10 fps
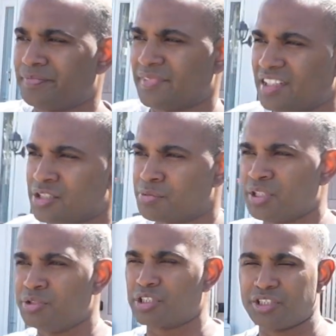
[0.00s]
As we
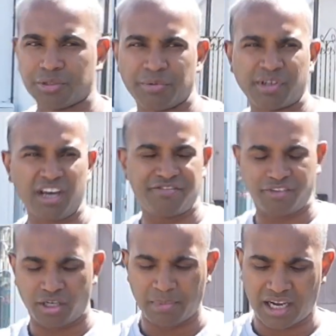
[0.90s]
usually do, we've got a
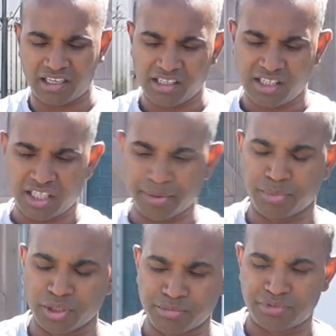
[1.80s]
format, a
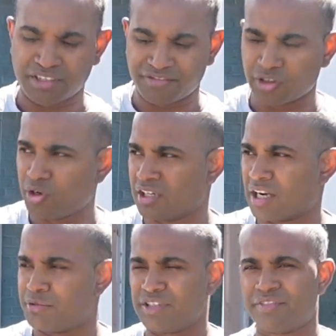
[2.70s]
blueprint for all our
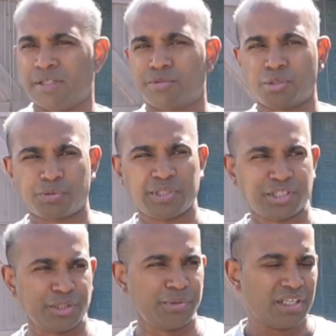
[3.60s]
refurbs, which we
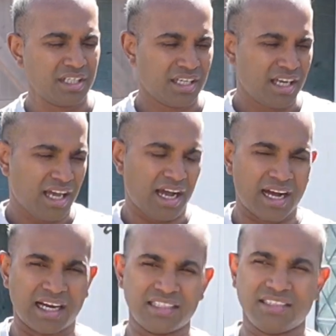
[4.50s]
do.
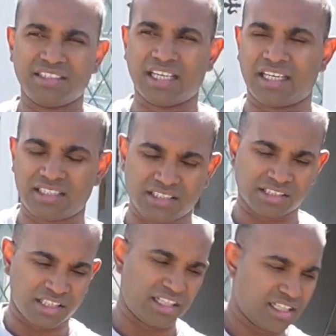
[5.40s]
And yeah, he's
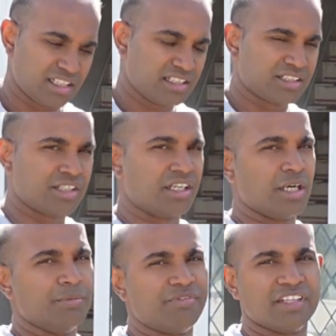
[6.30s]
gonna
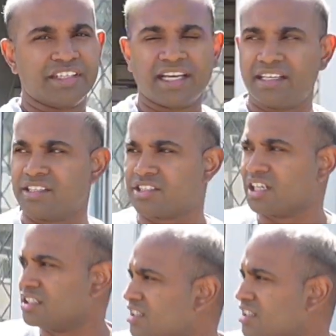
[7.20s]
hopefully get this on,